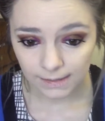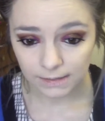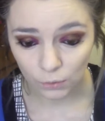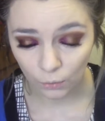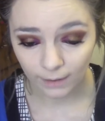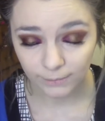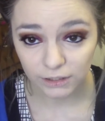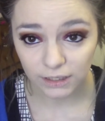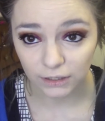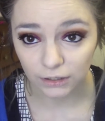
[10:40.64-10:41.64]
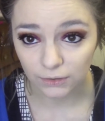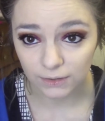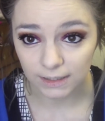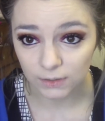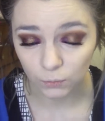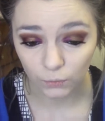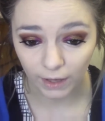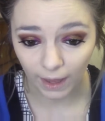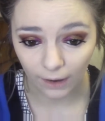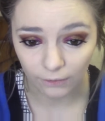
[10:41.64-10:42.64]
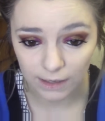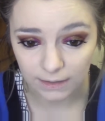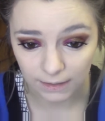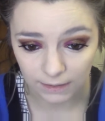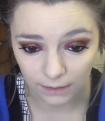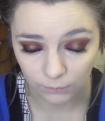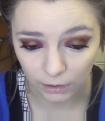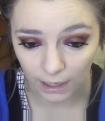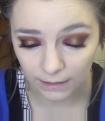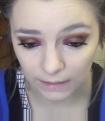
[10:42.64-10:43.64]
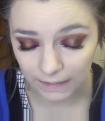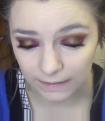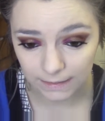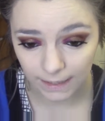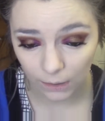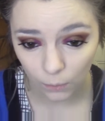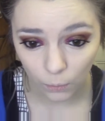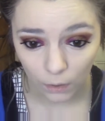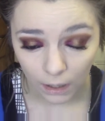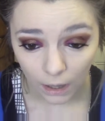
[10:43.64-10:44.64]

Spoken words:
So I'm just going to use this in all the areas that I would like to conceal.